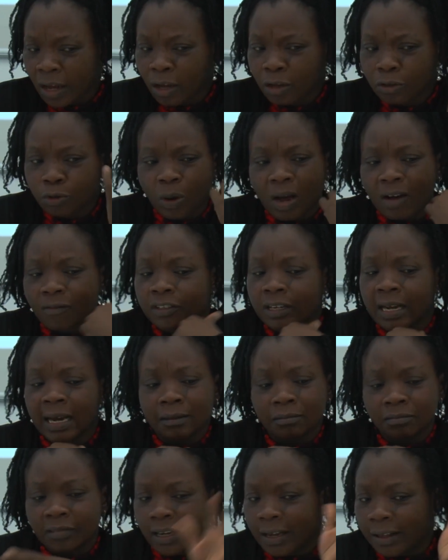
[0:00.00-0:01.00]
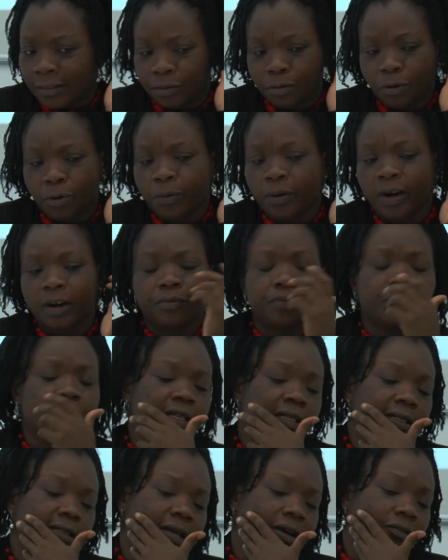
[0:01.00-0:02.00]
So I've done
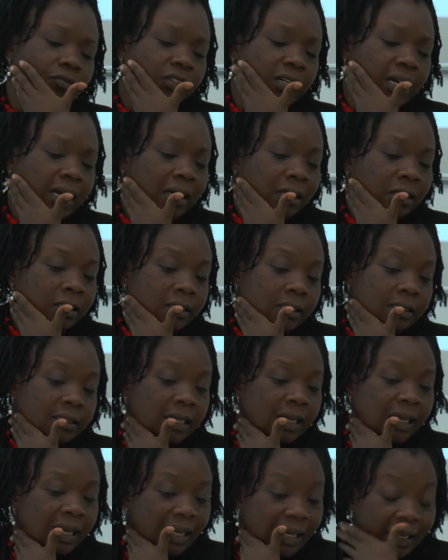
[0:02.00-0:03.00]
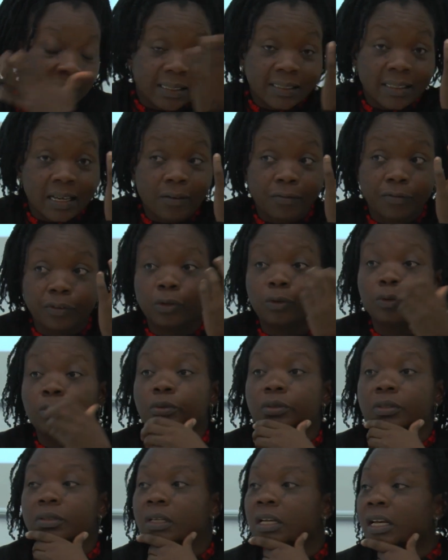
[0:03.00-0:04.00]
ethnographies, I've done
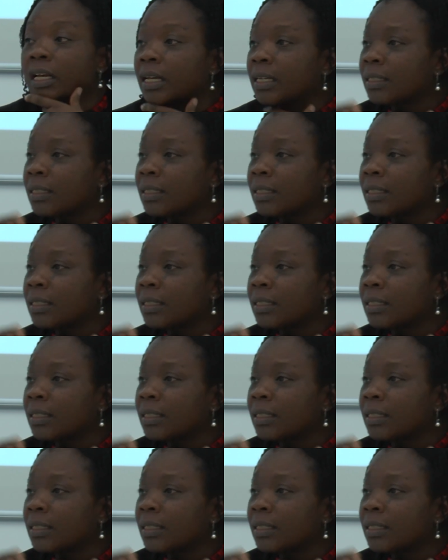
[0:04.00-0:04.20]
interviews.